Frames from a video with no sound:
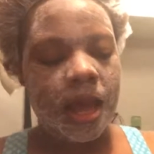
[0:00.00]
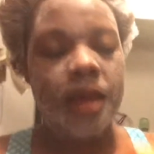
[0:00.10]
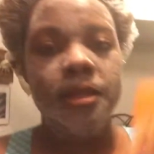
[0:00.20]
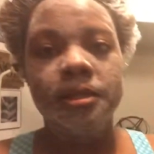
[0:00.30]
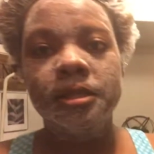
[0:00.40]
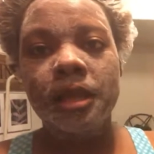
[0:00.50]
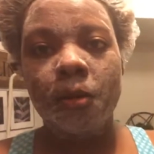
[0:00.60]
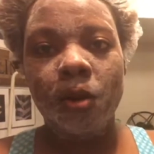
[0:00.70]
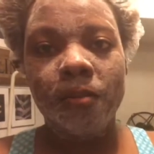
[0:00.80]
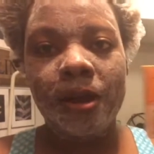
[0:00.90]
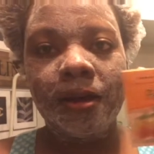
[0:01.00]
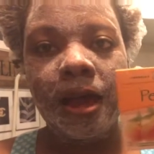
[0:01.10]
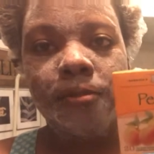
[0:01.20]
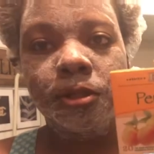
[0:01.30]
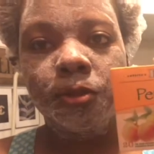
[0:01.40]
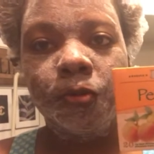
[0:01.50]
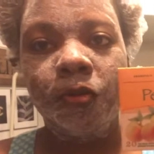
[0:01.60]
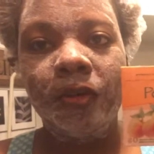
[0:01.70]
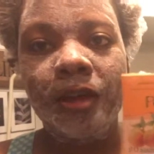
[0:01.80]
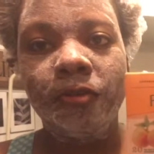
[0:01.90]
and this is like one of my absolute
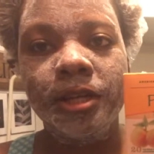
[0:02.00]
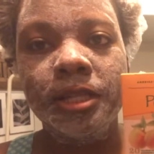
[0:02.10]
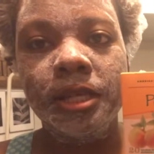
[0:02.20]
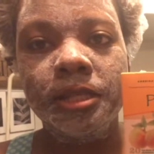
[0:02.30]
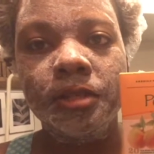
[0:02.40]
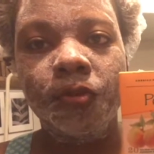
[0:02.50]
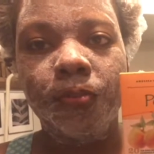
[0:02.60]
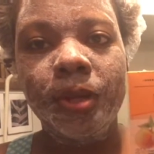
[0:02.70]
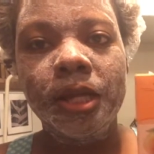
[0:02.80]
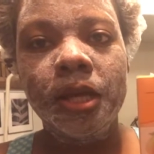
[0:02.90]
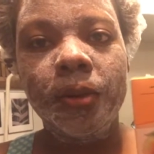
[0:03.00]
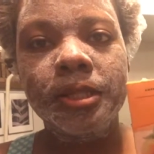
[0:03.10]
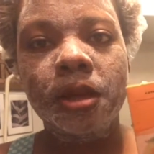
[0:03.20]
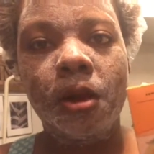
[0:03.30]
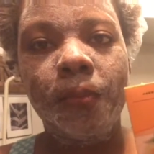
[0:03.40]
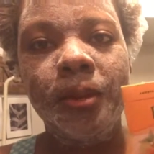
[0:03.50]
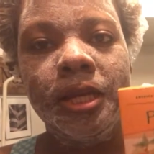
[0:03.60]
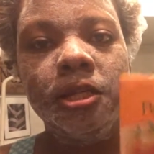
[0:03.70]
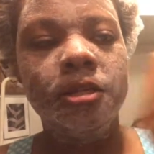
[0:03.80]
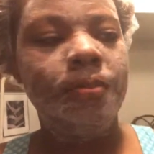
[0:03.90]
favorite teas it's from Bigelow it's called
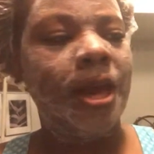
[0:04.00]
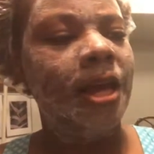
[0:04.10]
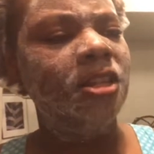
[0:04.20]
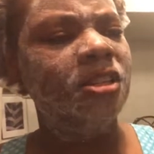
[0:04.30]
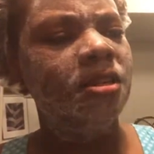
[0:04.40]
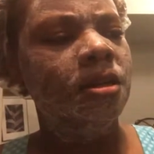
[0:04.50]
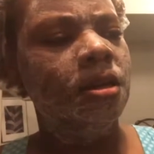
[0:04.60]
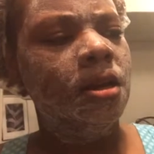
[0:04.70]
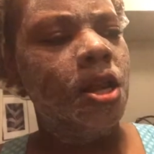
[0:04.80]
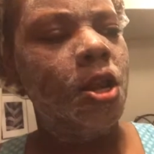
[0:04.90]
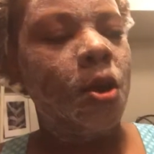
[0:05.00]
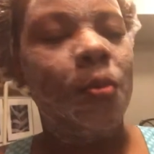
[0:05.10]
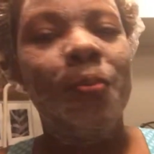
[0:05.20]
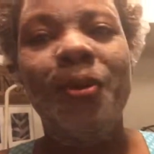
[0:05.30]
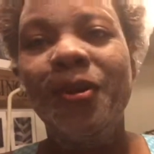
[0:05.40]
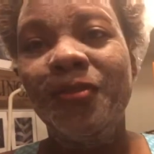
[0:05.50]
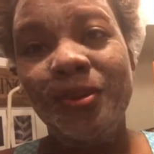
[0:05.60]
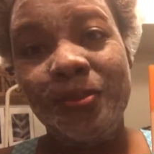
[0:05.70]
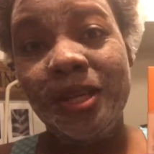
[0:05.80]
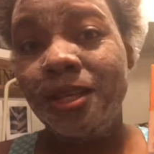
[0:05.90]
peach patch no
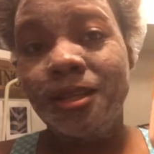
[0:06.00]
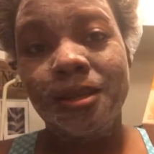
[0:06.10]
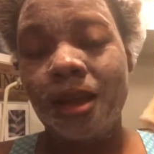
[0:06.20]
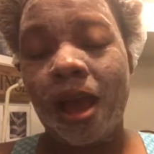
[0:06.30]
perfect peach